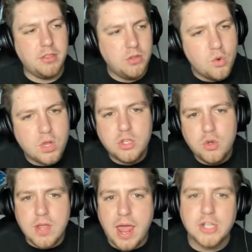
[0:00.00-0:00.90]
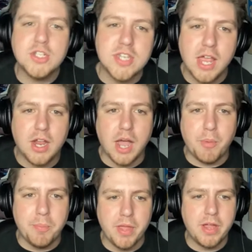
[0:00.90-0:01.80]
you could you could actually say a couple
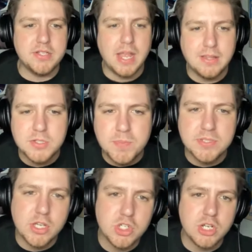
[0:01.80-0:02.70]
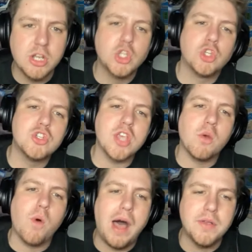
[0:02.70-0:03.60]
players at this position. There's like
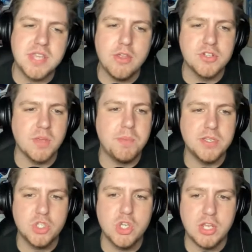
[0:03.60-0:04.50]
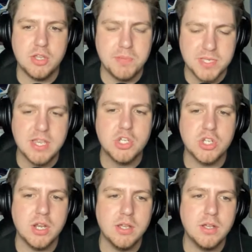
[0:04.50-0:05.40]
I'll say there's a posi- position.